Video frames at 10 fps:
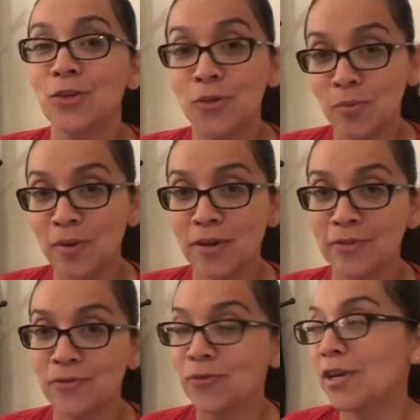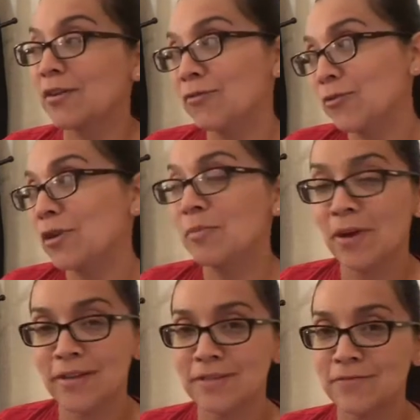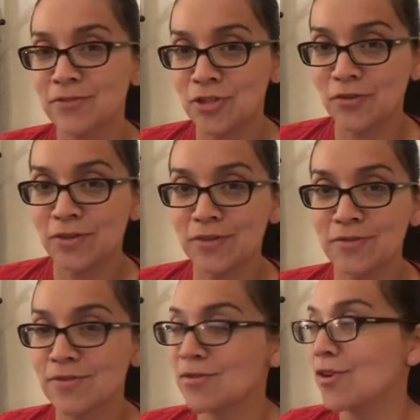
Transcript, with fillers: coupon for a free box of Cheerios.